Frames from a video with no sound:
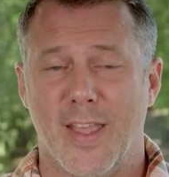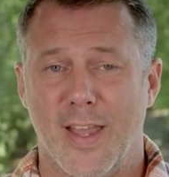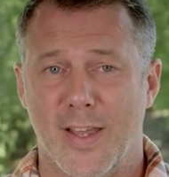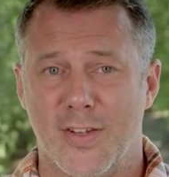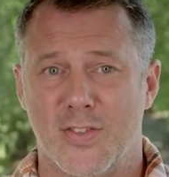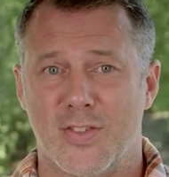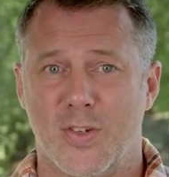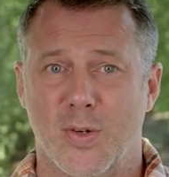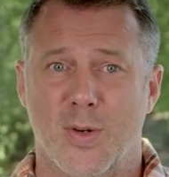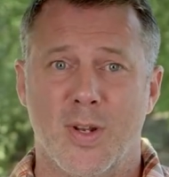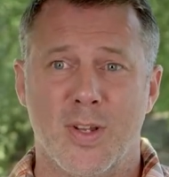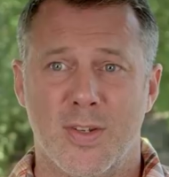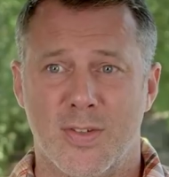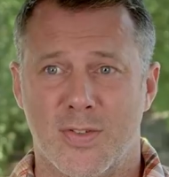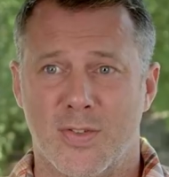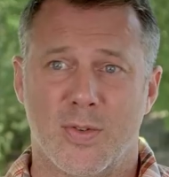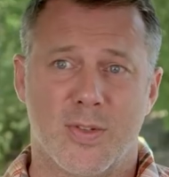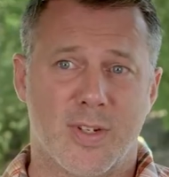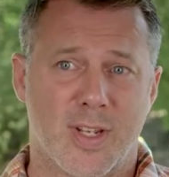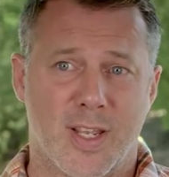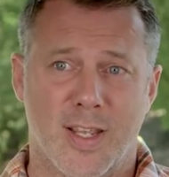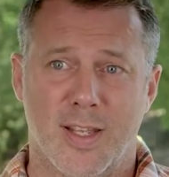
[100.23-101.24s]
As soon as
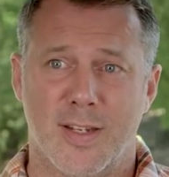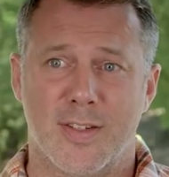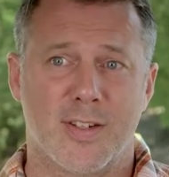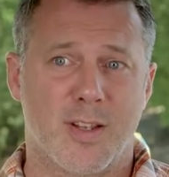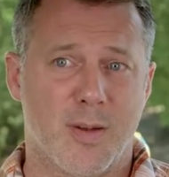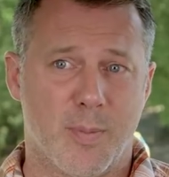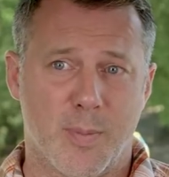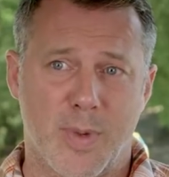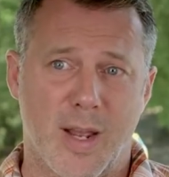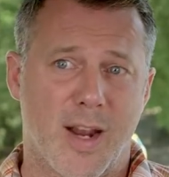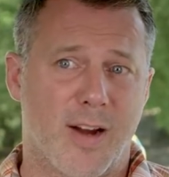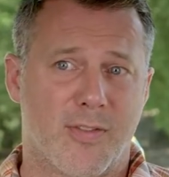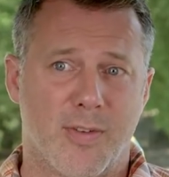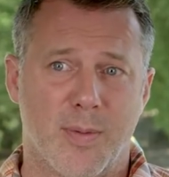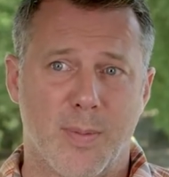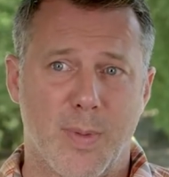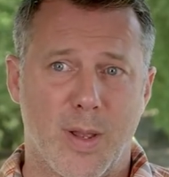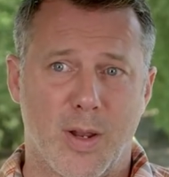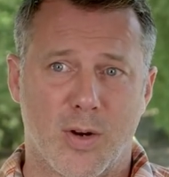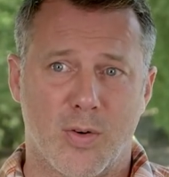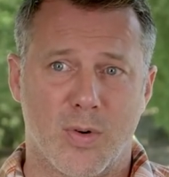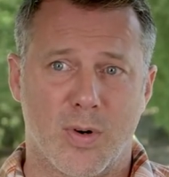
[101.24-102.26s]
those kids come back from
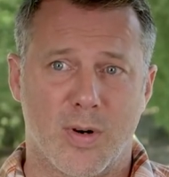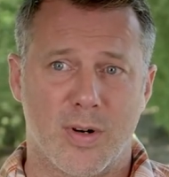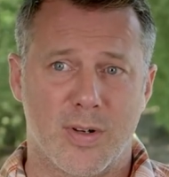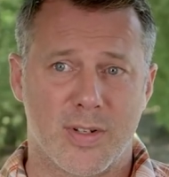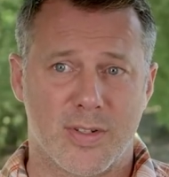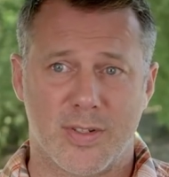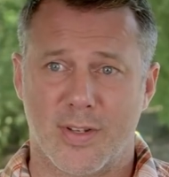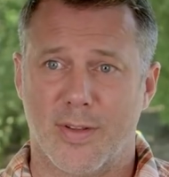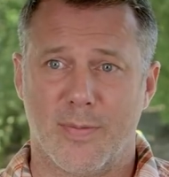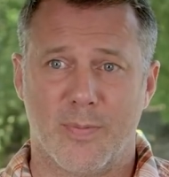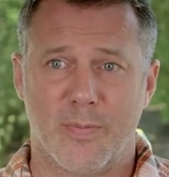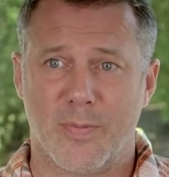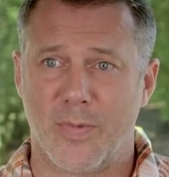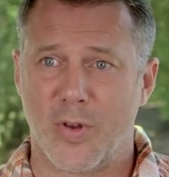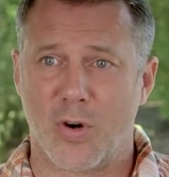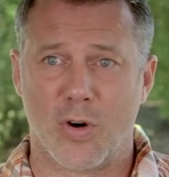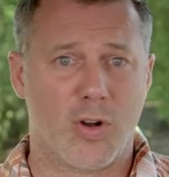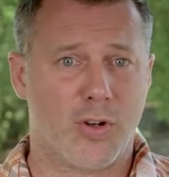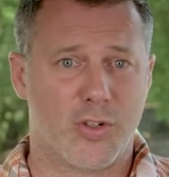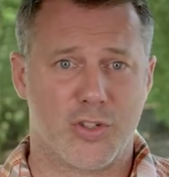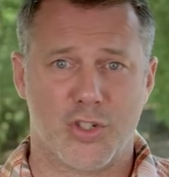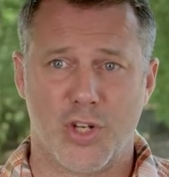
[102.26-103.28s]
that course, they're all